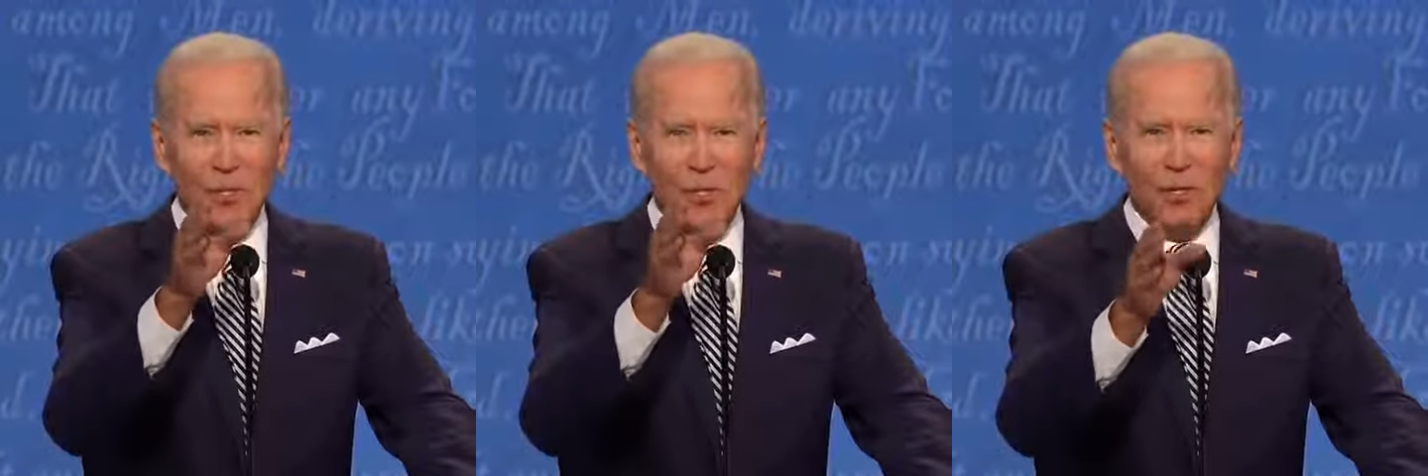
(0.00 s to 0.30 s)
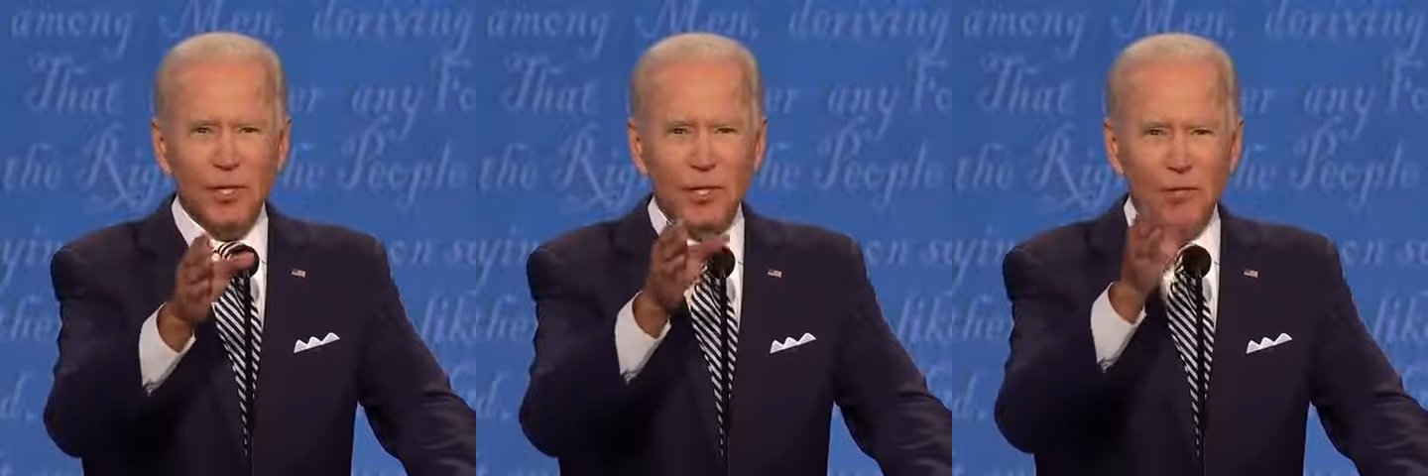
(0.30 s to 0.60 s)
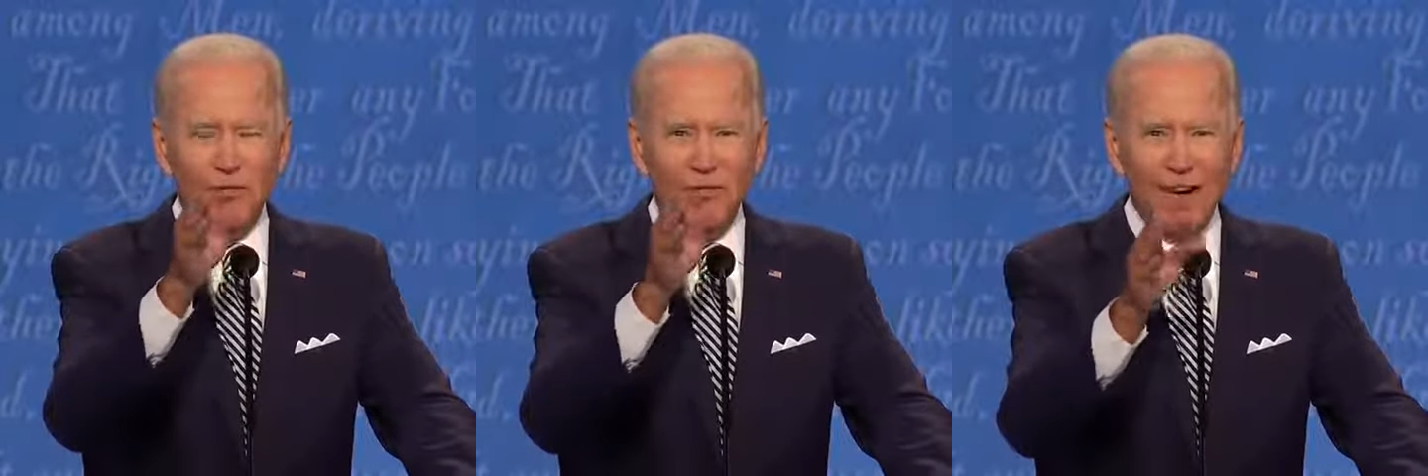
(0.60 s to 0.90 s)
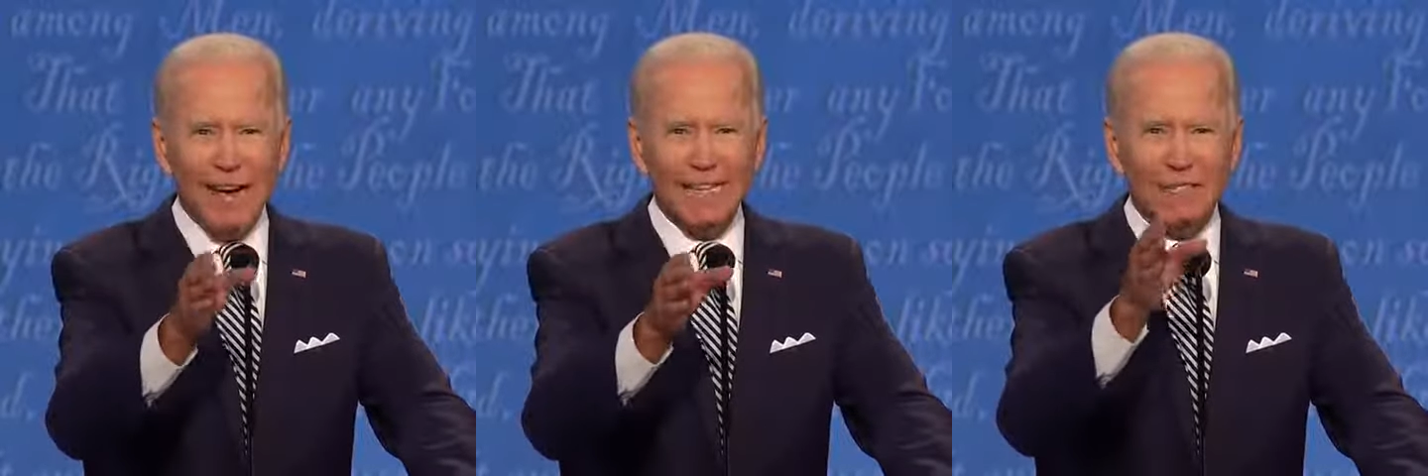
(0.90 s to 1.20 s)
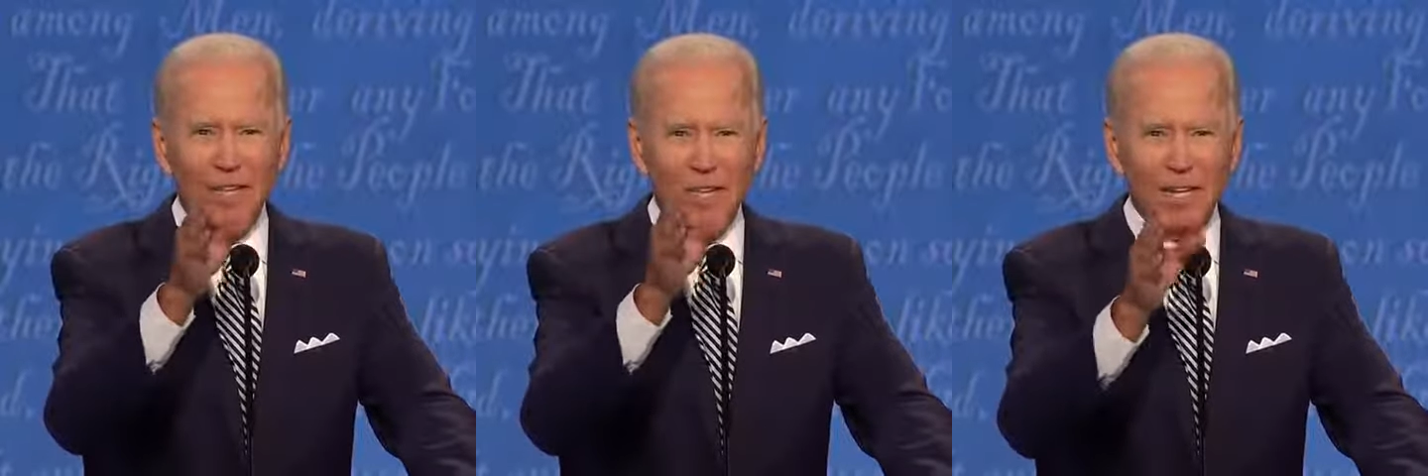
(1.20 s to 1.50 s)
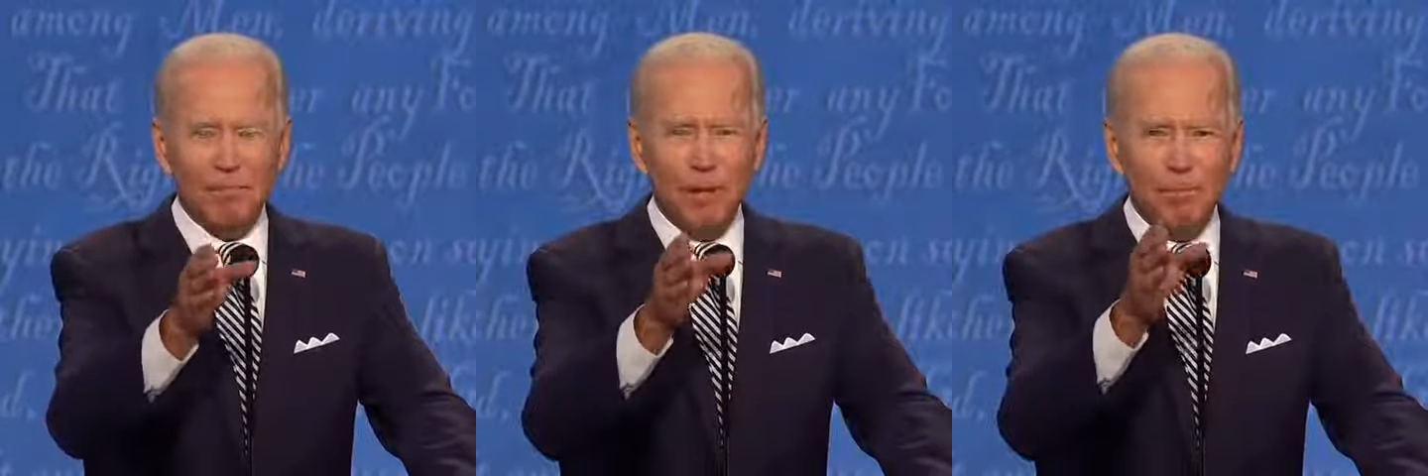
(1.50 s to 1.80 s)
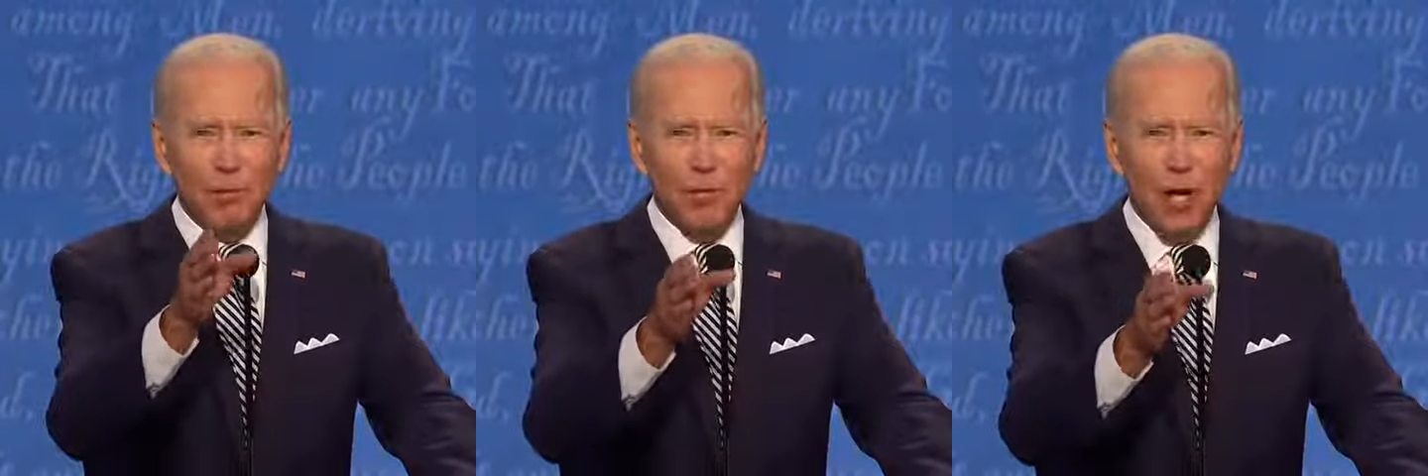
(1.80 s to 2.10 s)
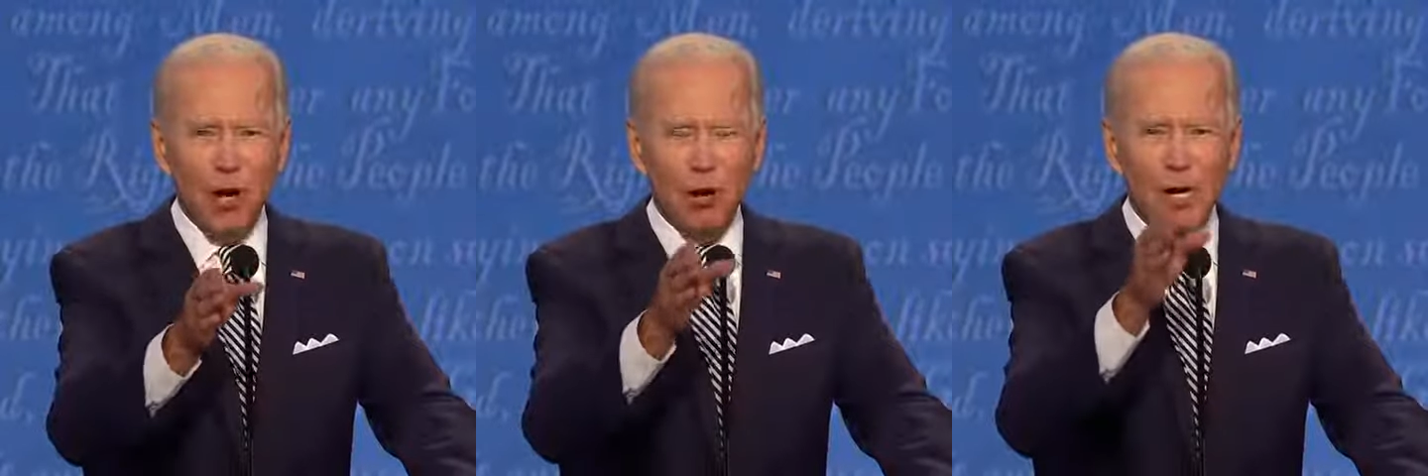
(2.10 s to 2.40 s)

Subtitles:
Sure you, in fact, let people know